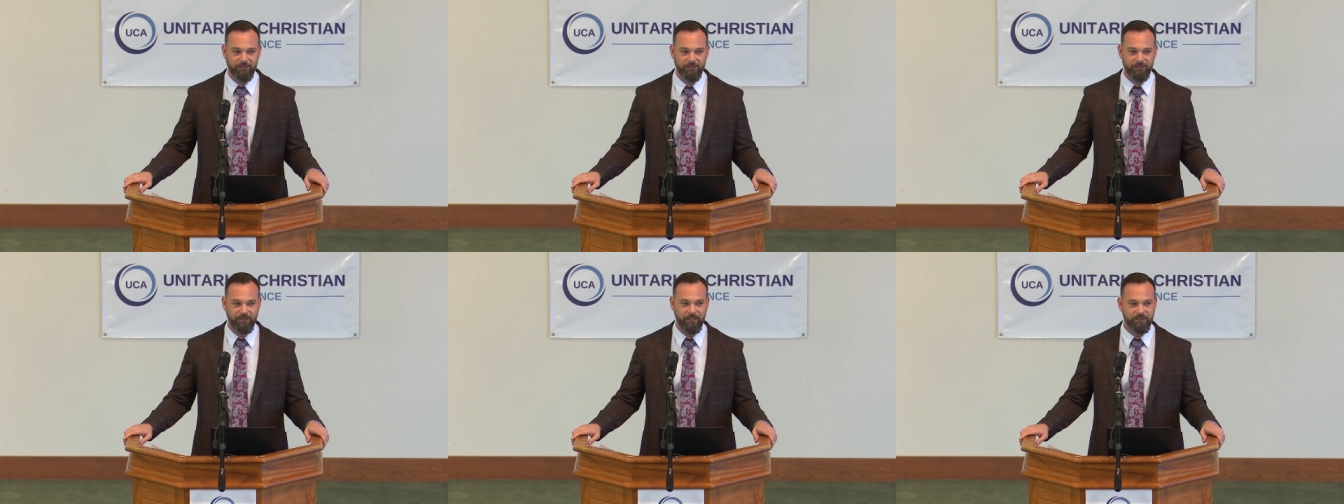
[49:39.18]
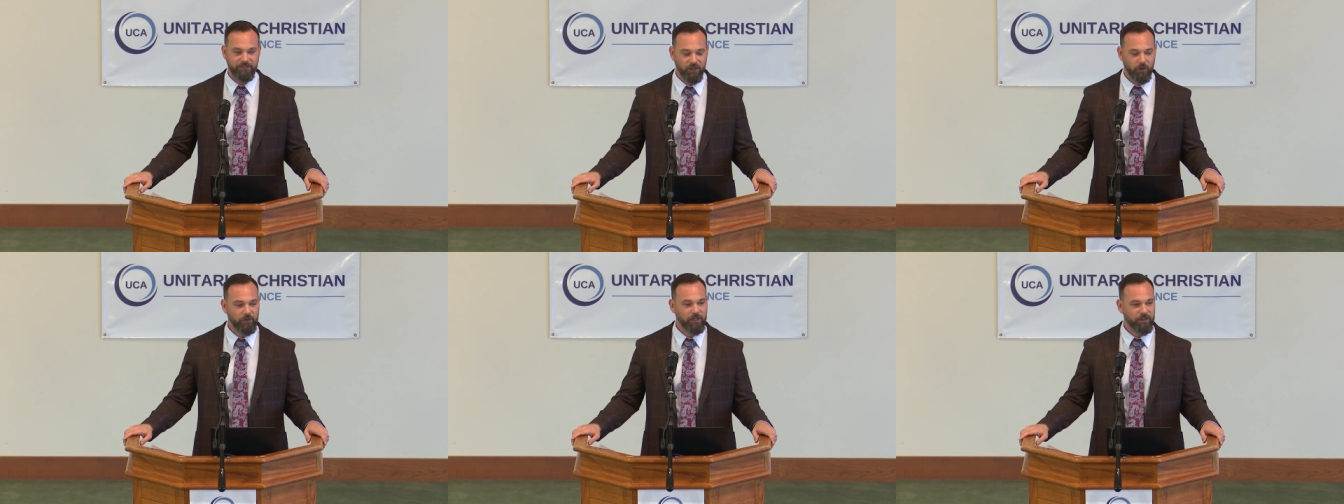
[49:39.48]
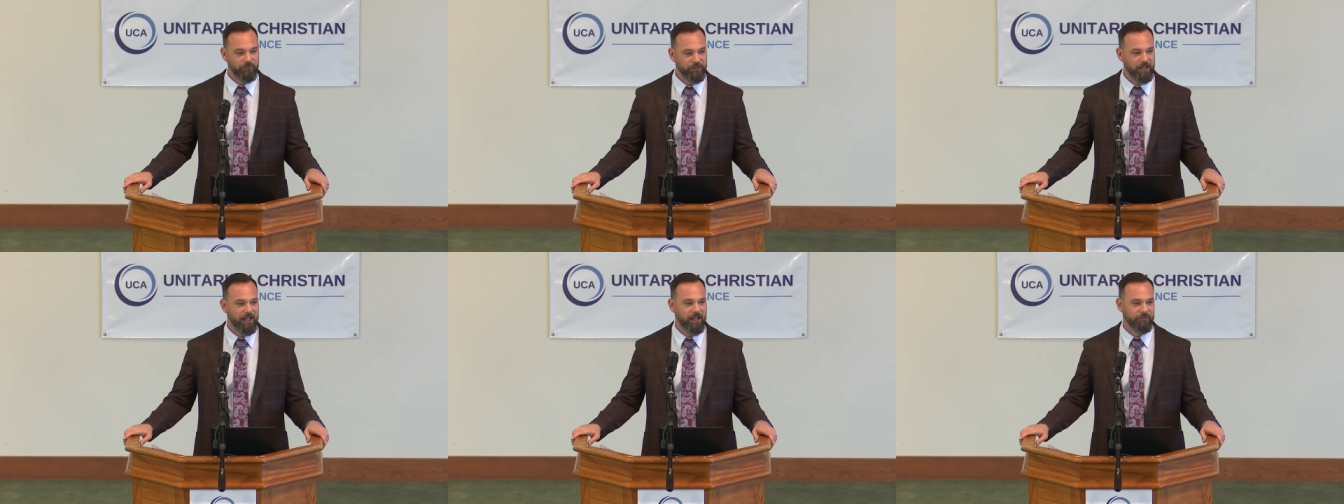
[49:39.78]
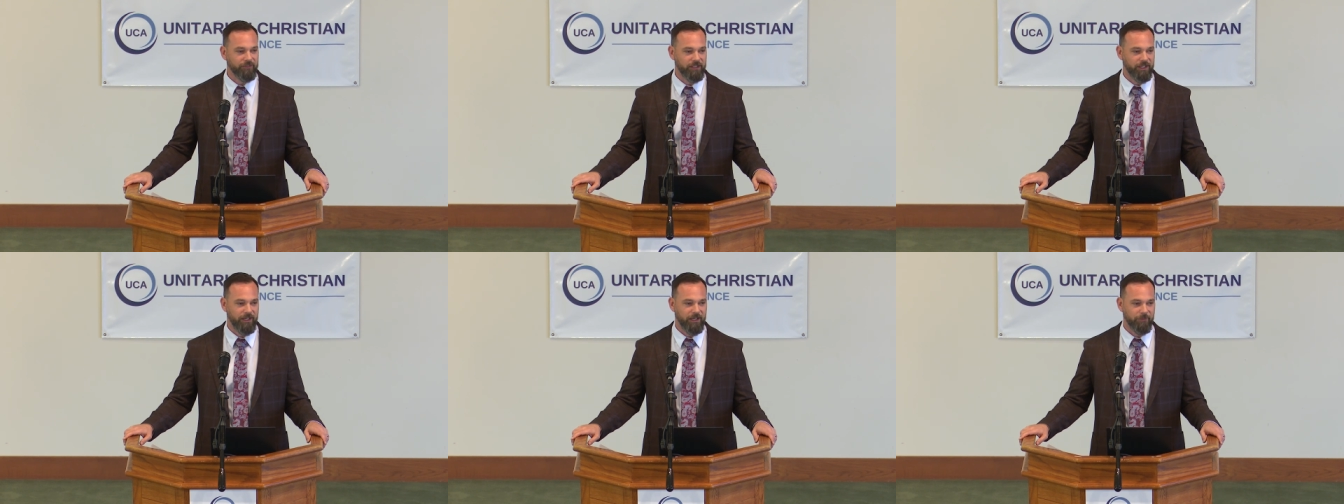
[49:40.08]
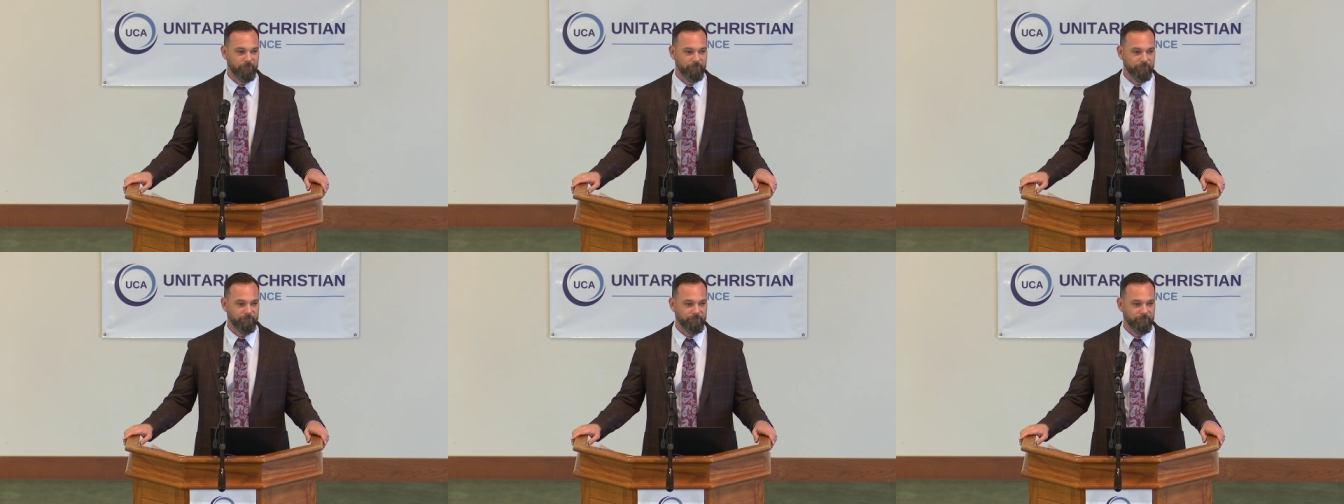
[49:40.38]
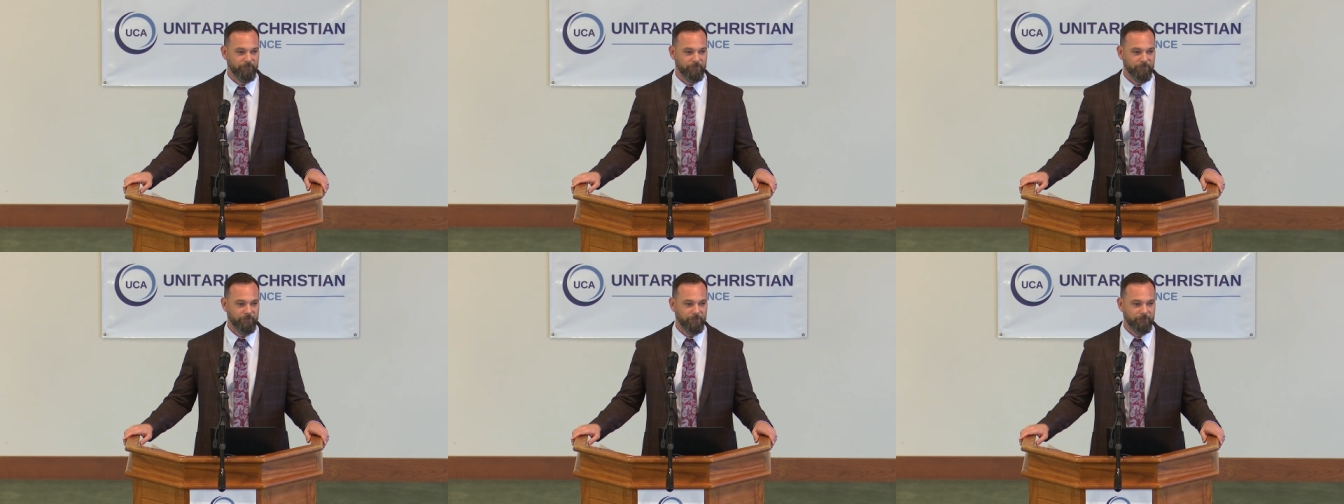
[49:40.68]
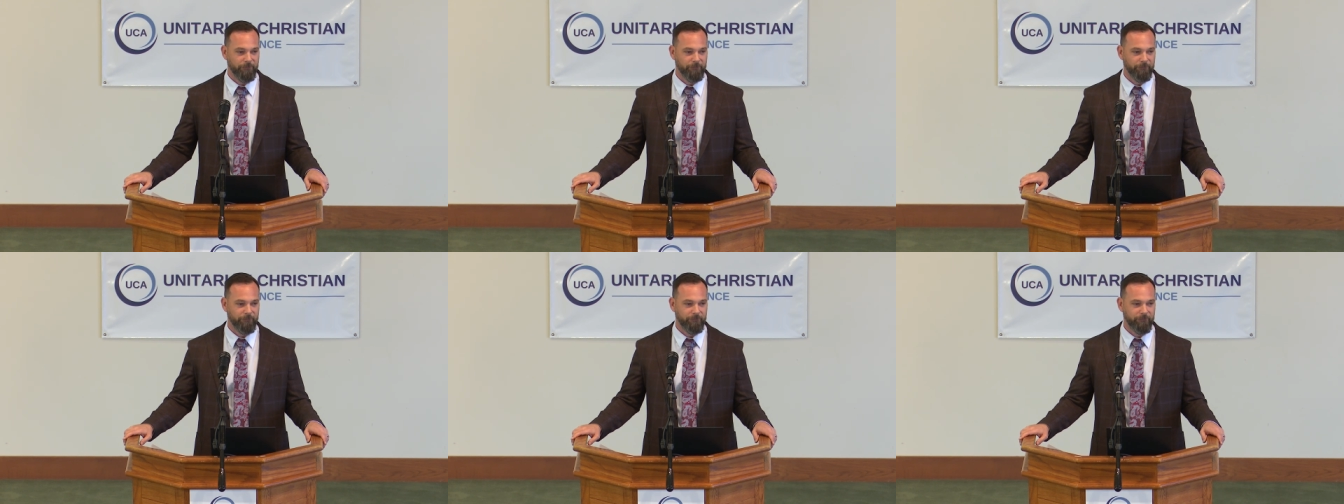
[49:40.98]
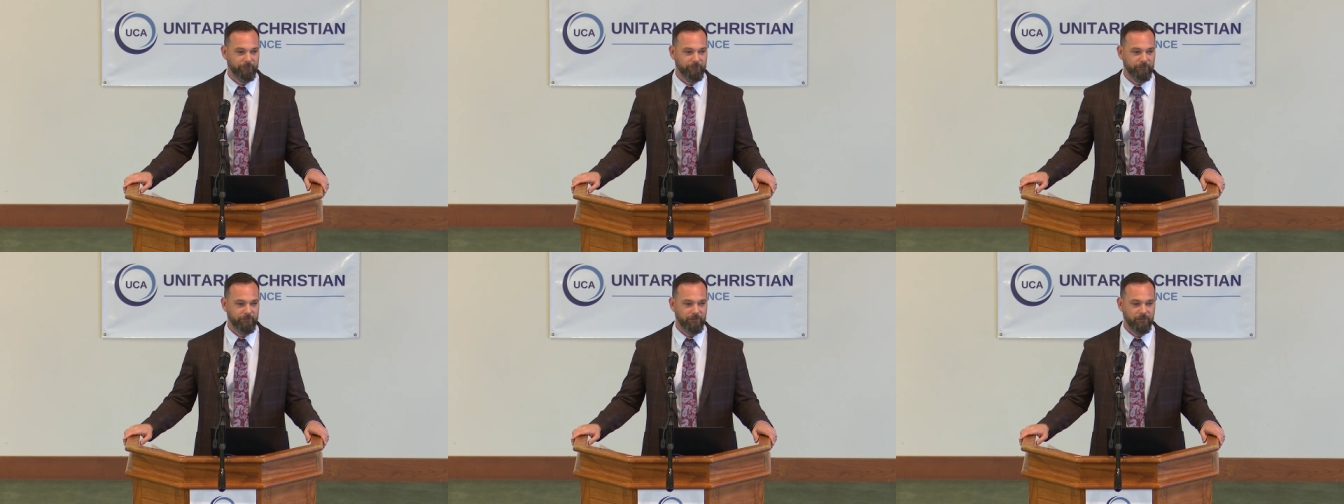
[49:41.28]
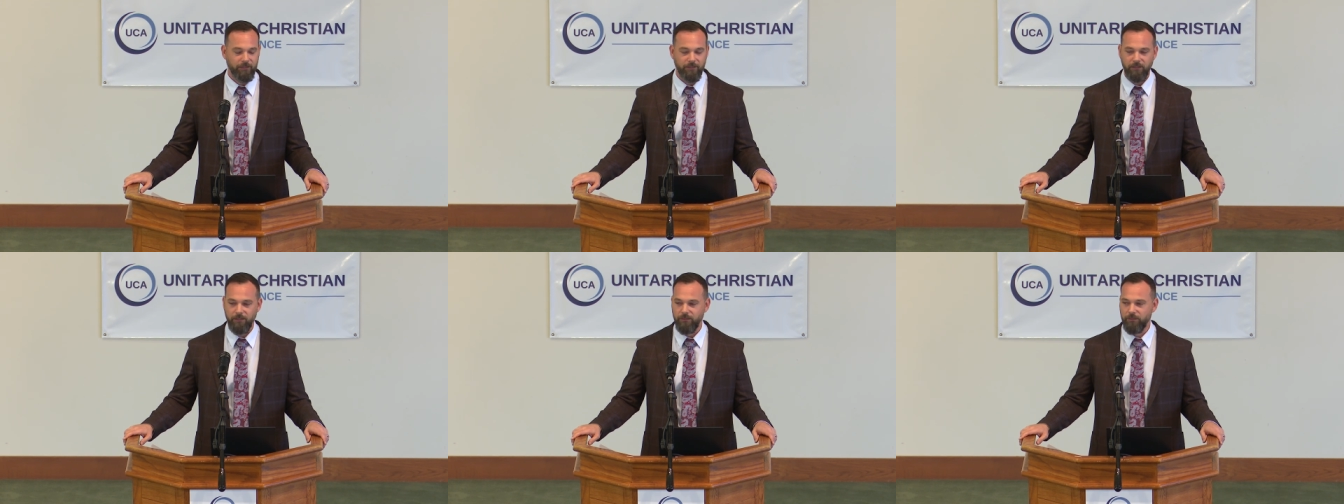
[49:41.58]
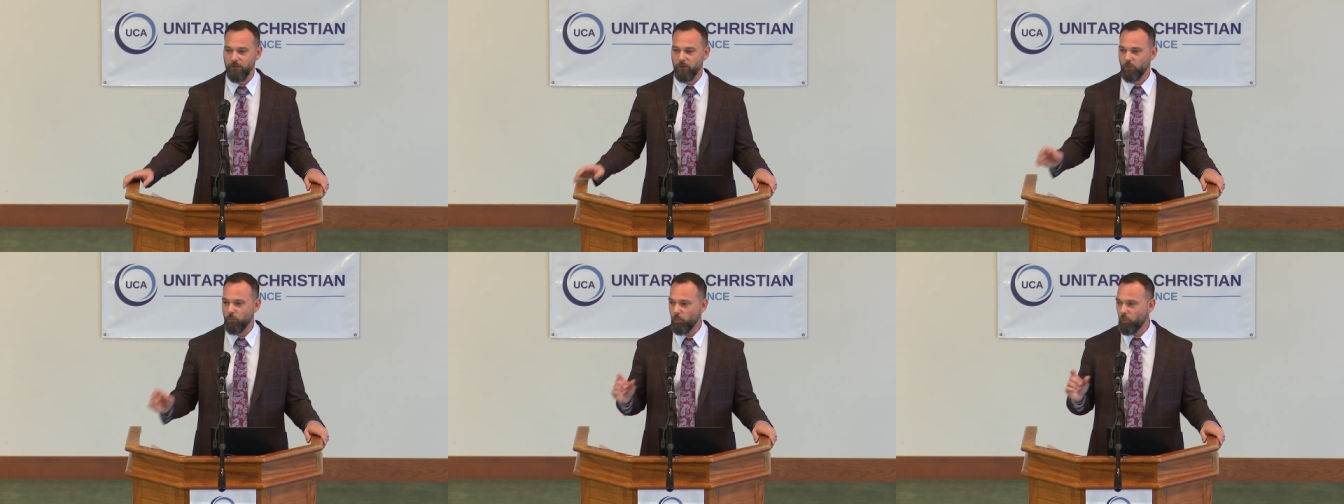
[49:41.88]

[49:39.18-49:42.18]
They don't even have a name. Their